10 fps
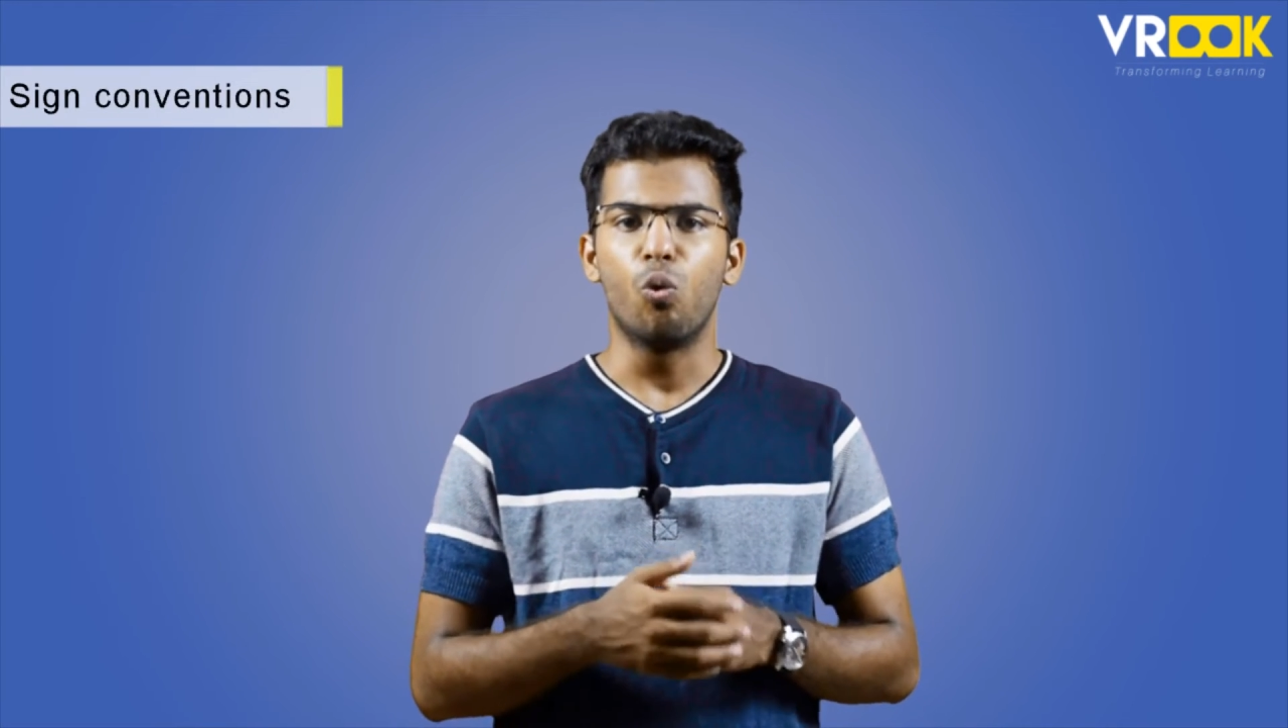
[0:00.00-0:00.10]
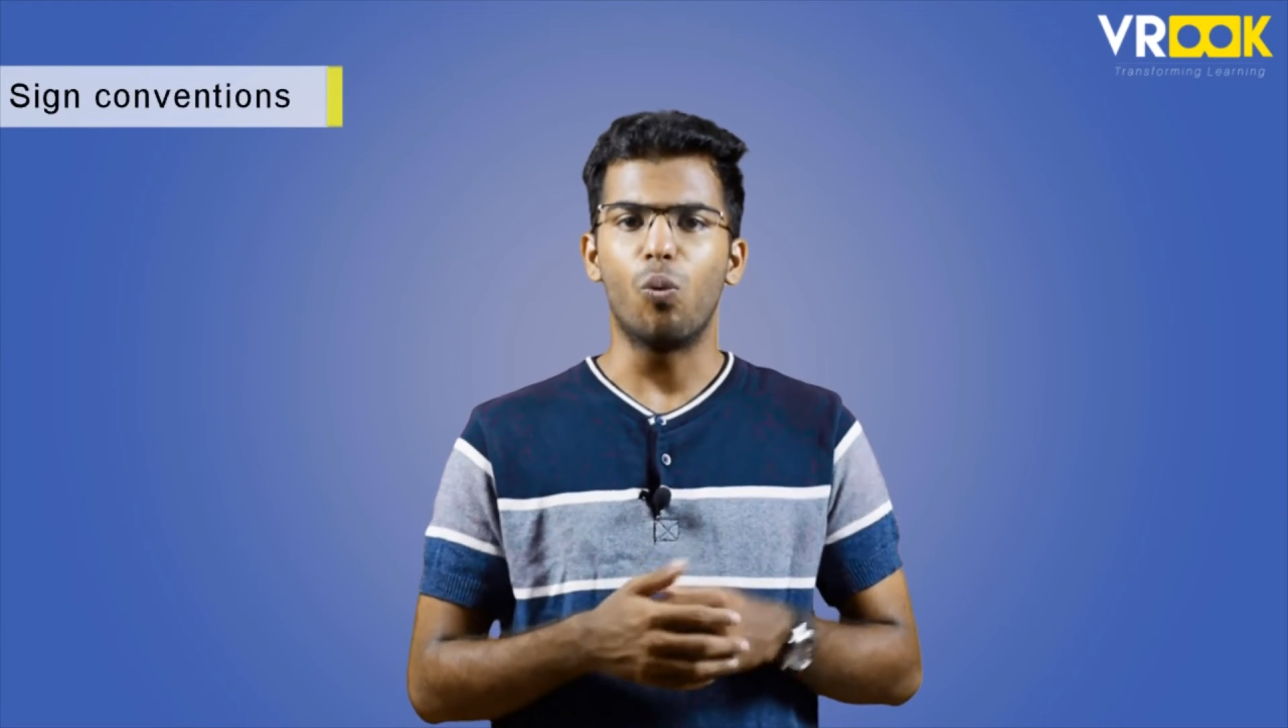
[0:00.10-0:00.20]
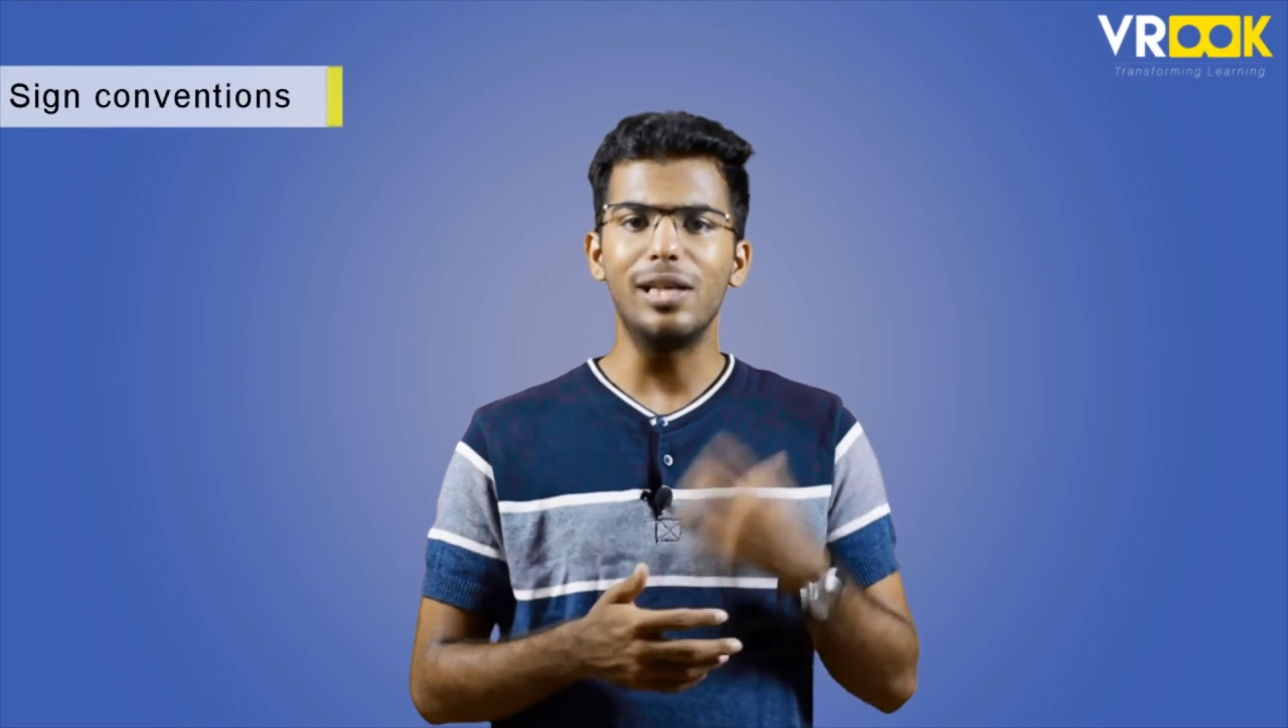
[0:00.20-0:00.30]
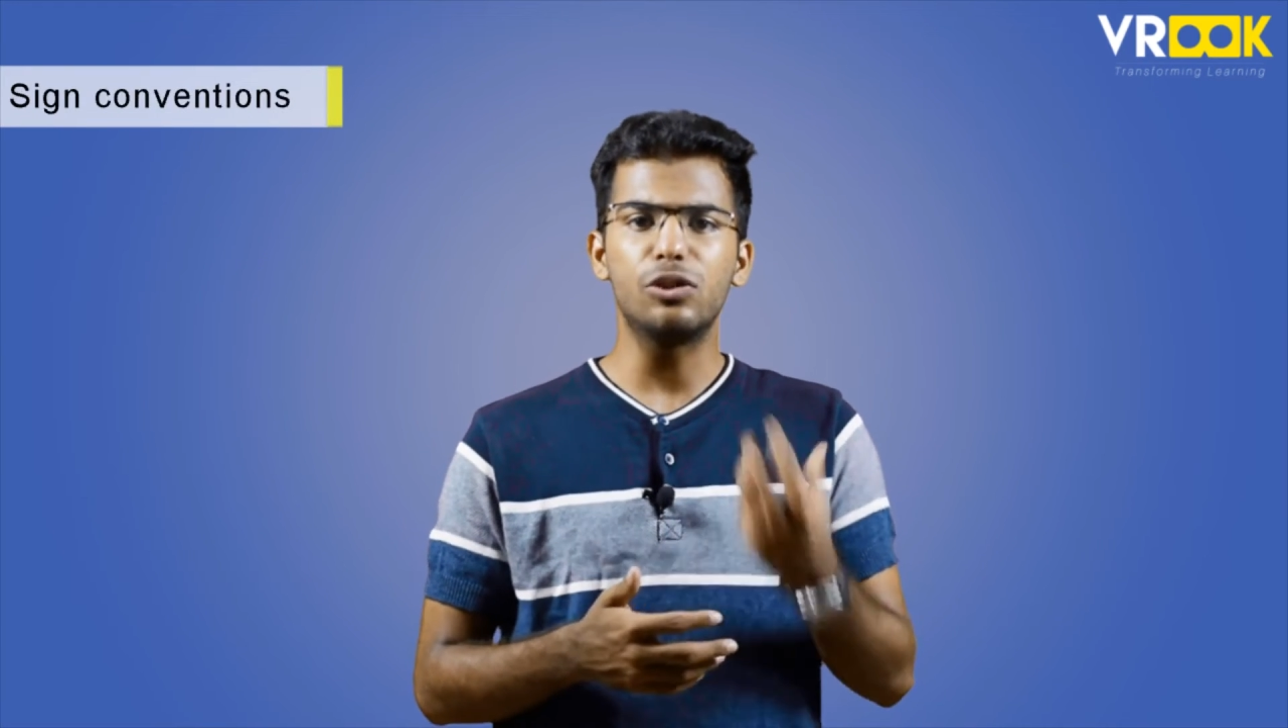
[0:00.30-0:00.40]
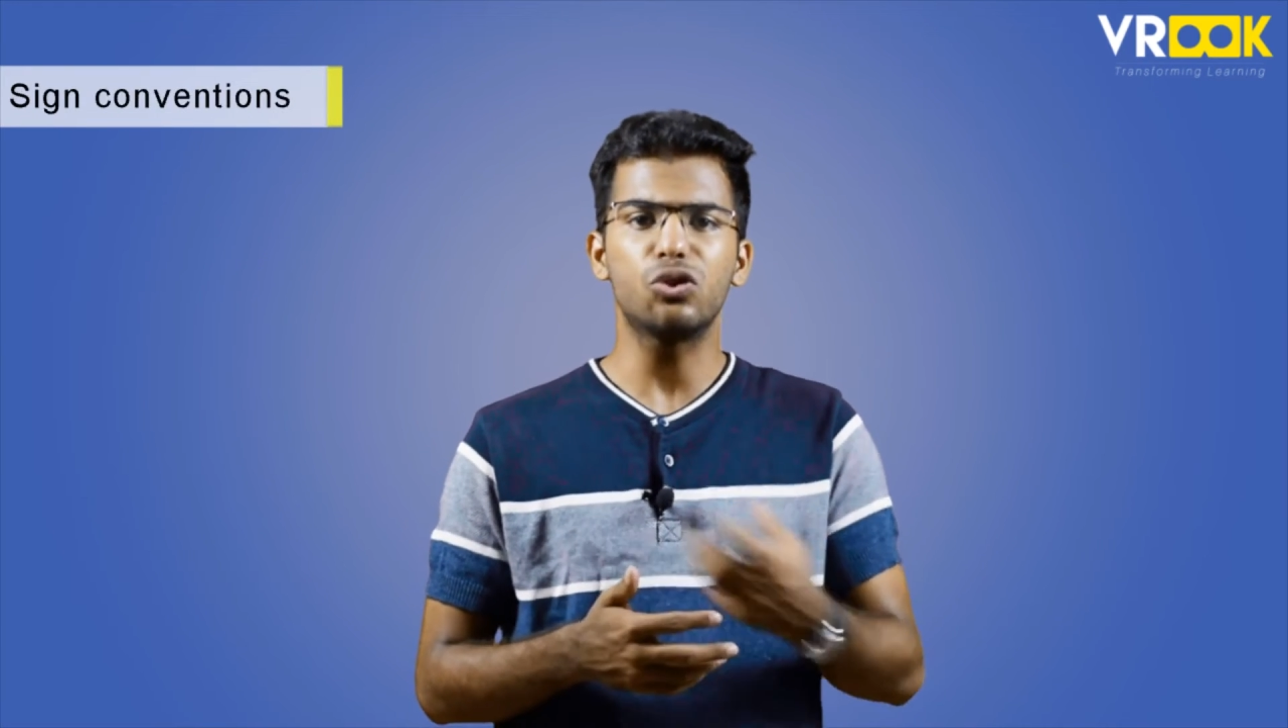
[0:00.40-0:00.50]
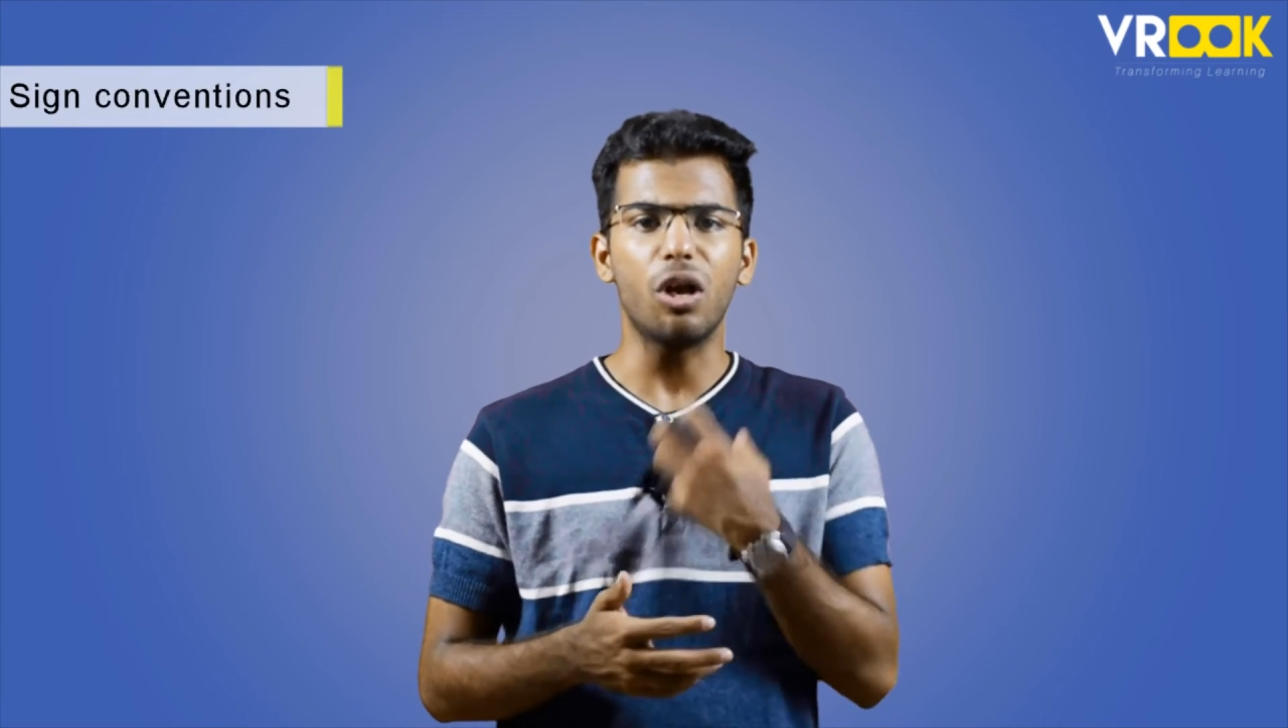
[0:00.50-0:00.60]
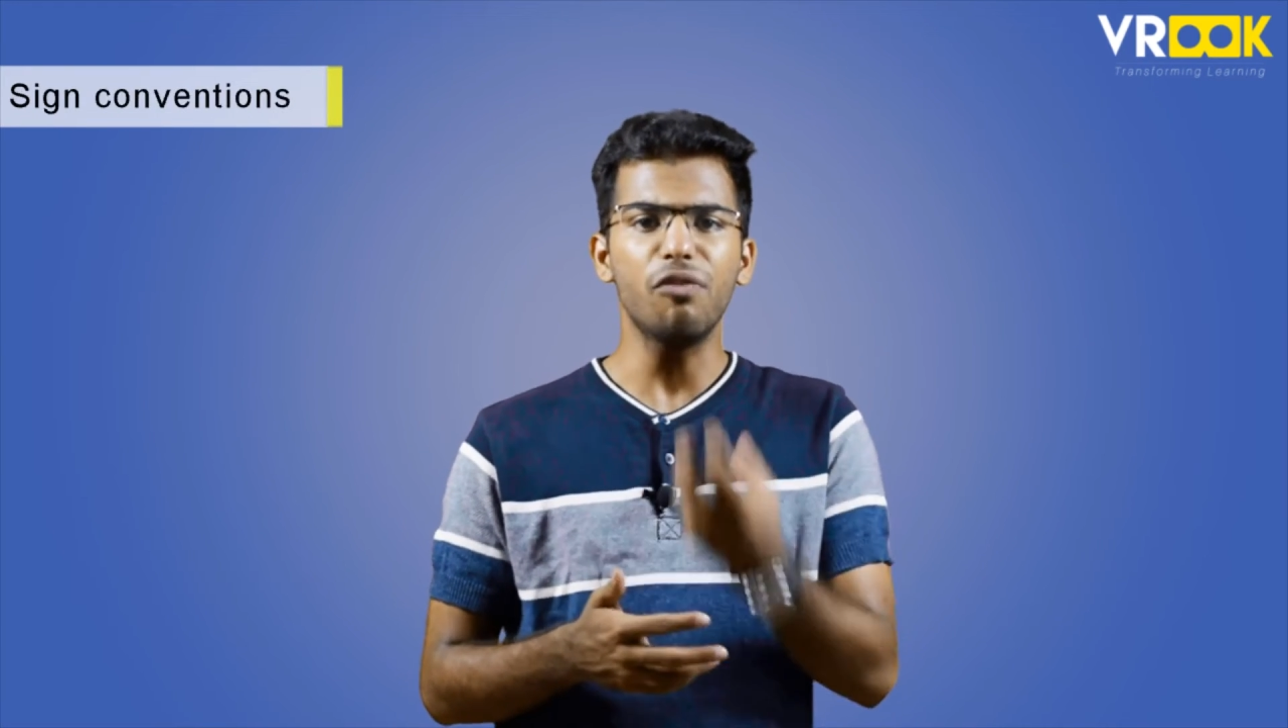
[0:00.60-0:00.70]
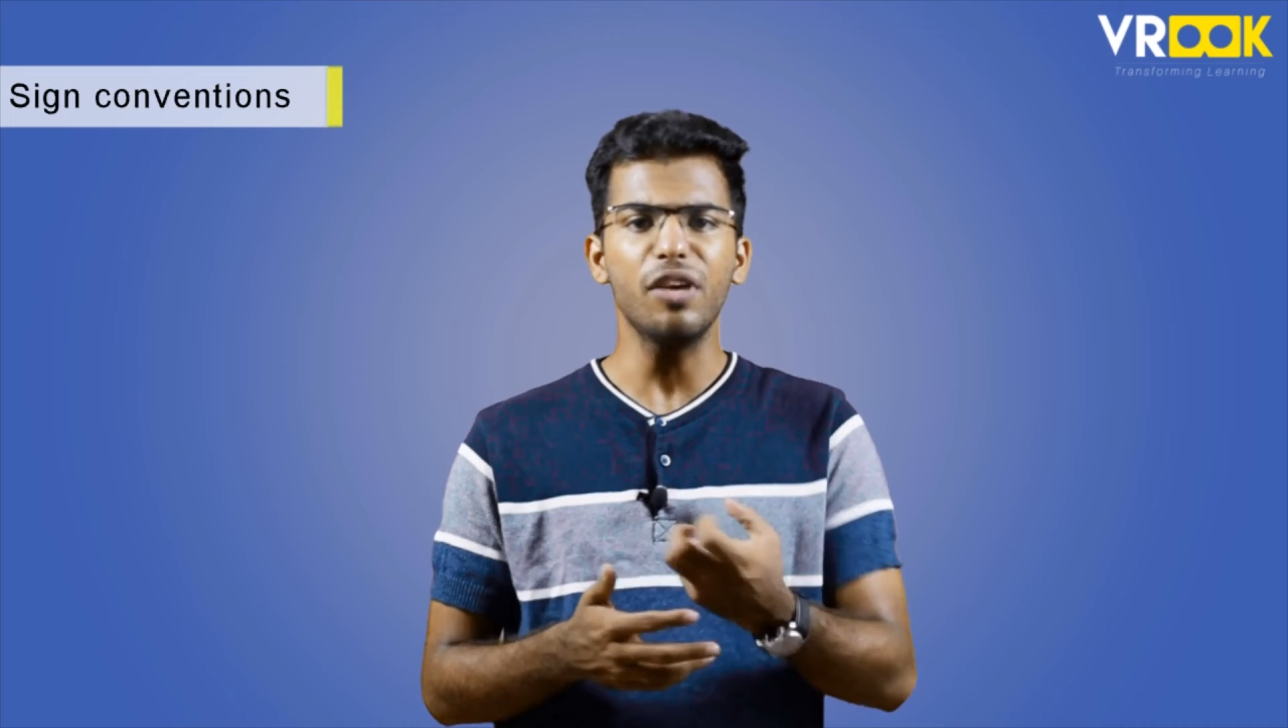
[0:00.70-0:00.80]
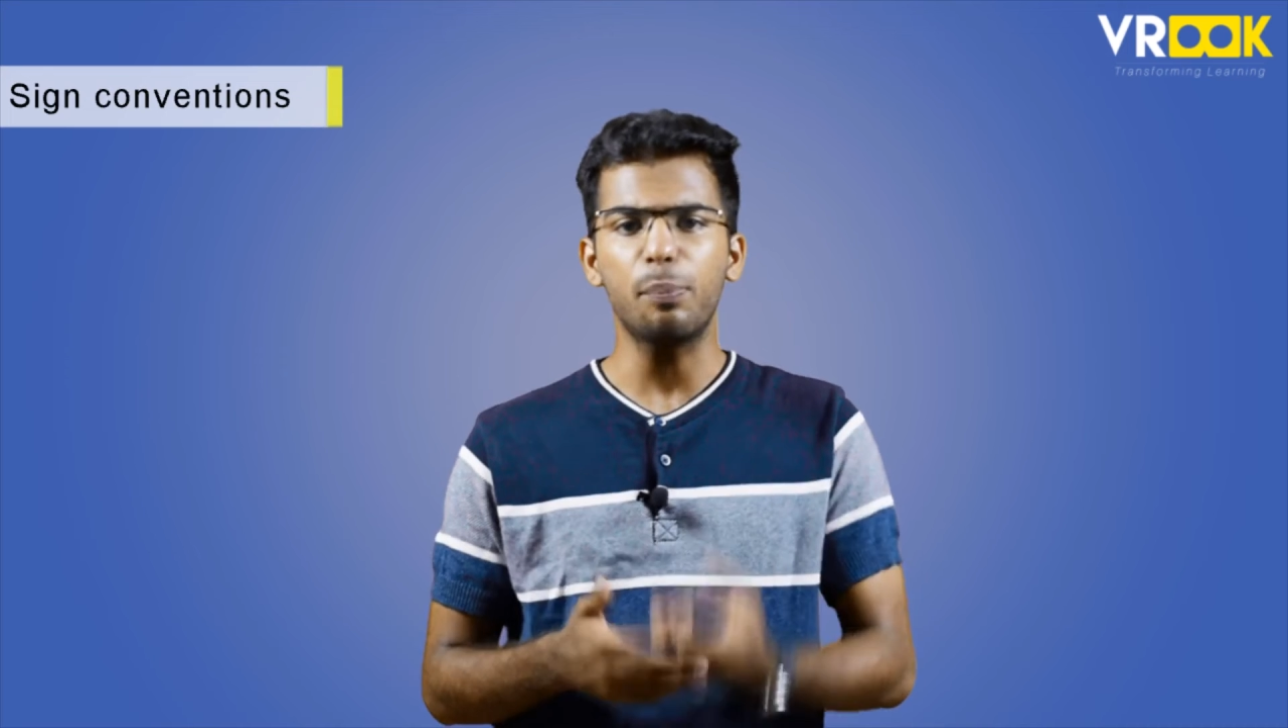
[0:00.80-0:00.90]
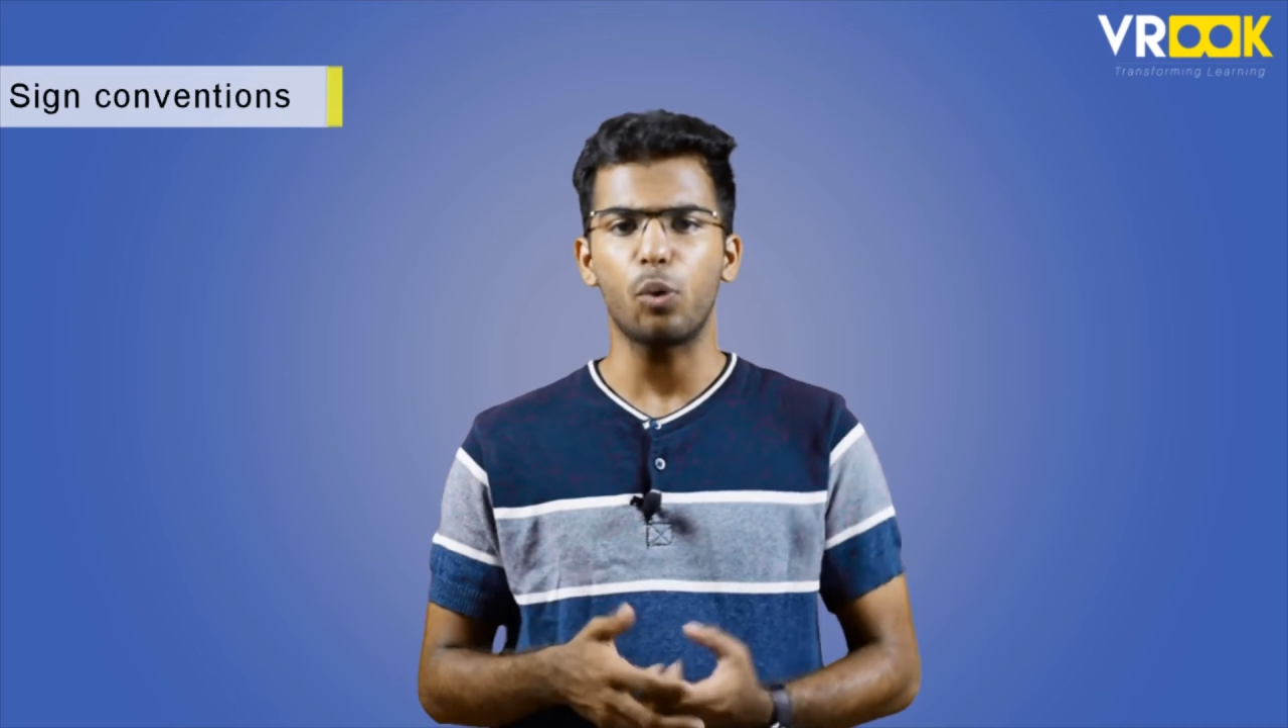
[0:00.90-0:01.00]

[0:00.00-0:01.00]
While solving